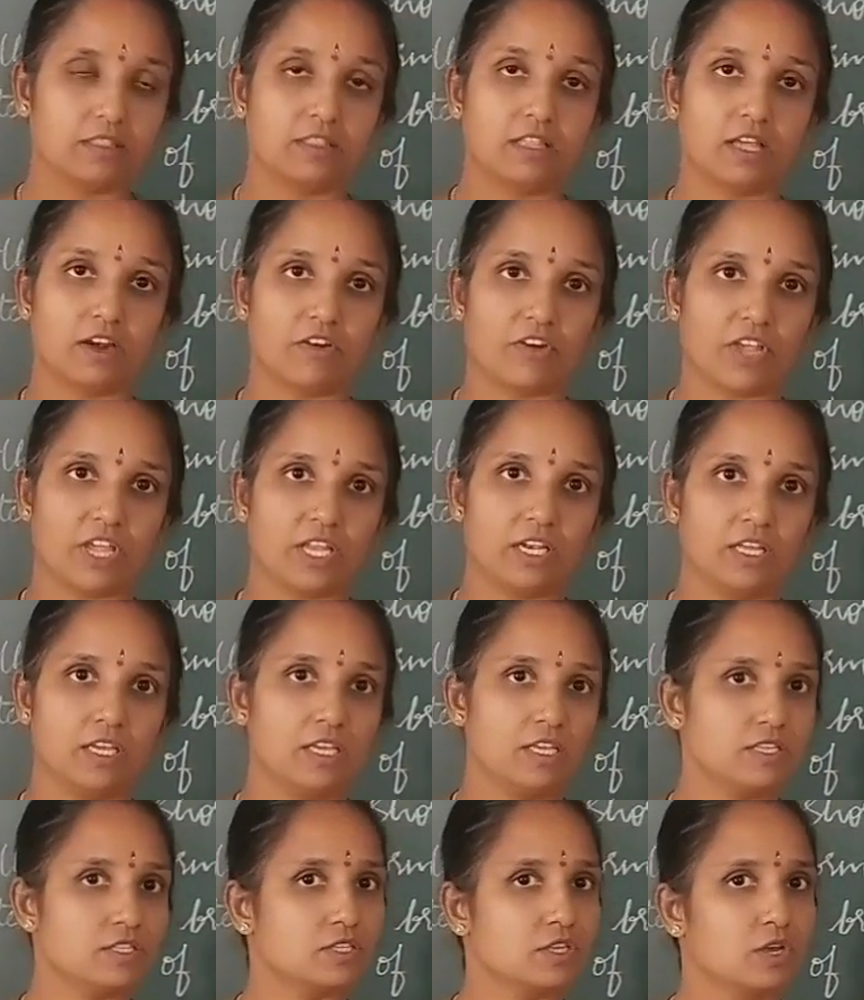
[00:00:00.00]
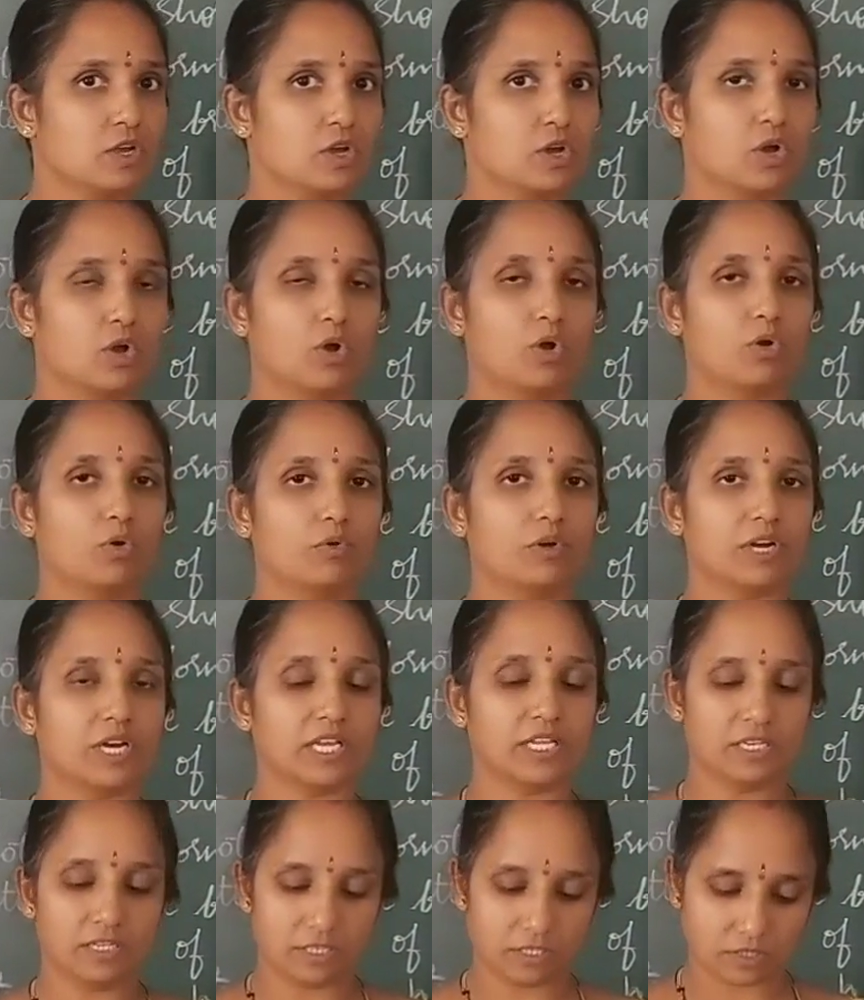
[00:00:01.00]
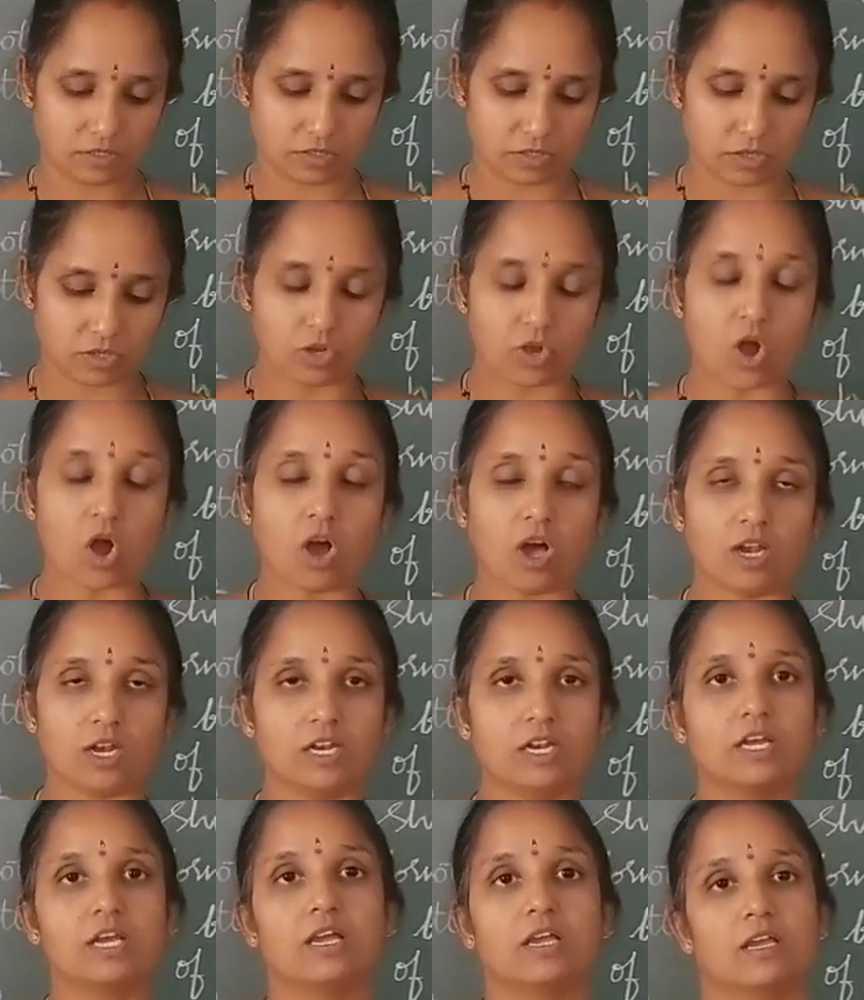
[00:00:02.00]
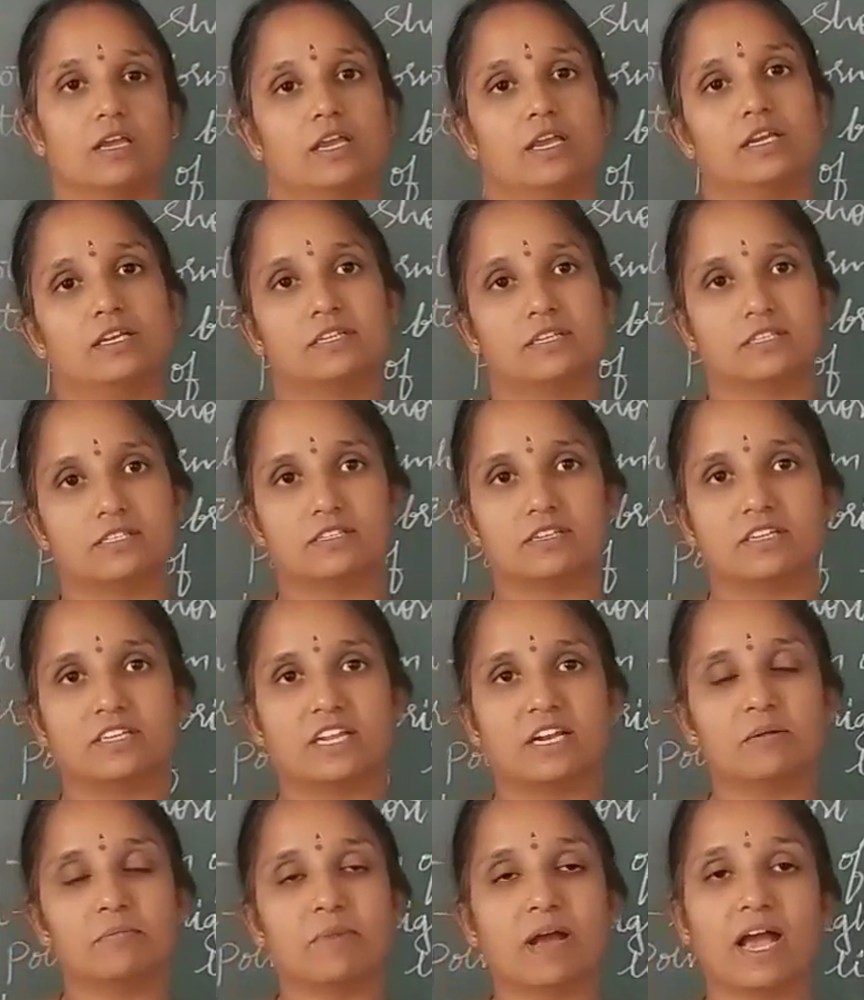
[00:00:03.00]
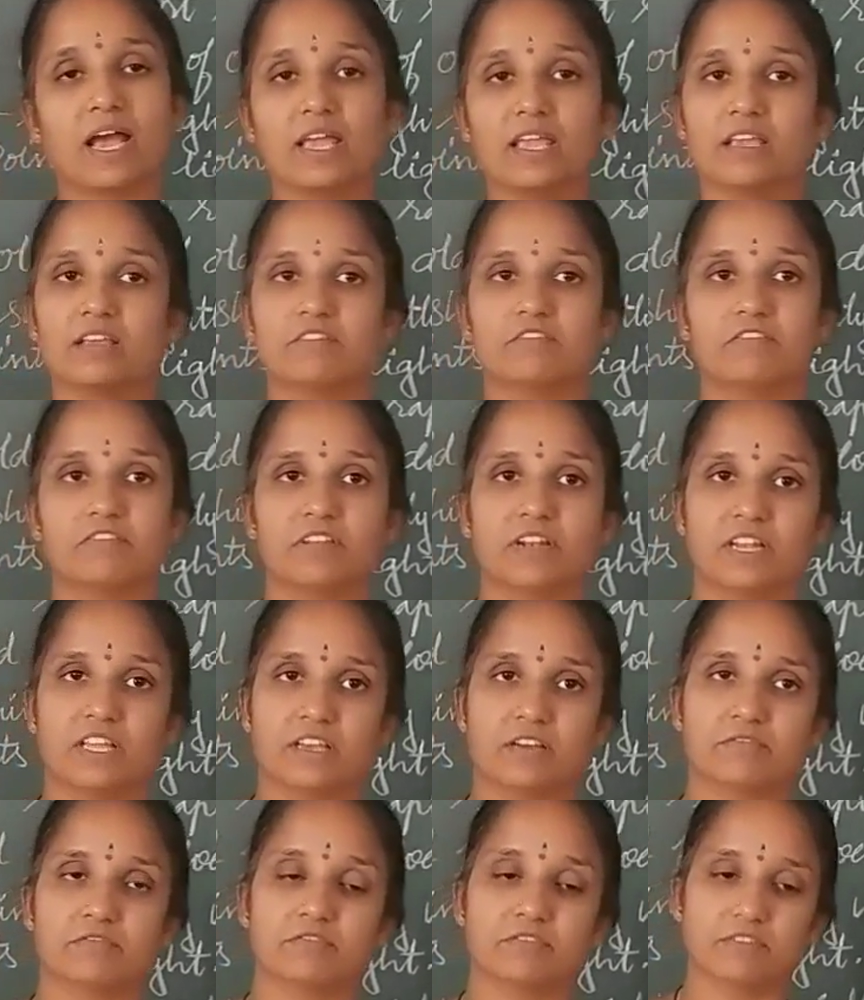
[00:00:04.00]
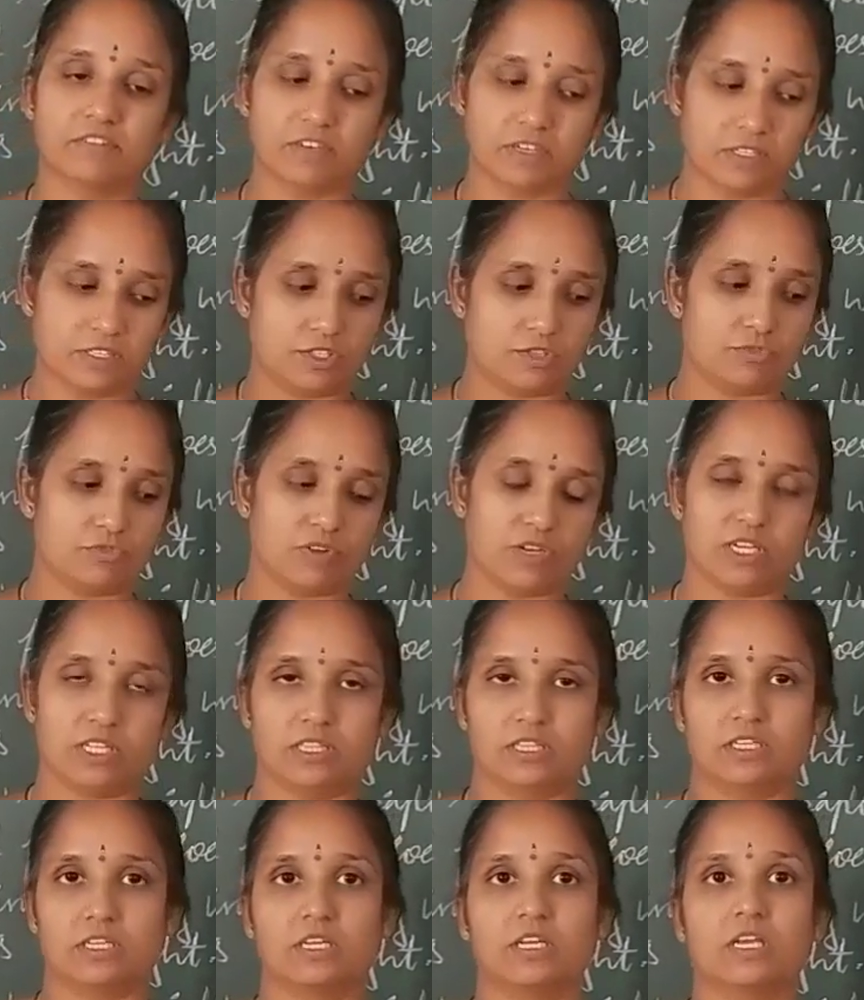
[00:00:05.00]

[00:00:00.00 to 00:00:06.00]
The rain is over and gone. It is written by William Wordsworth.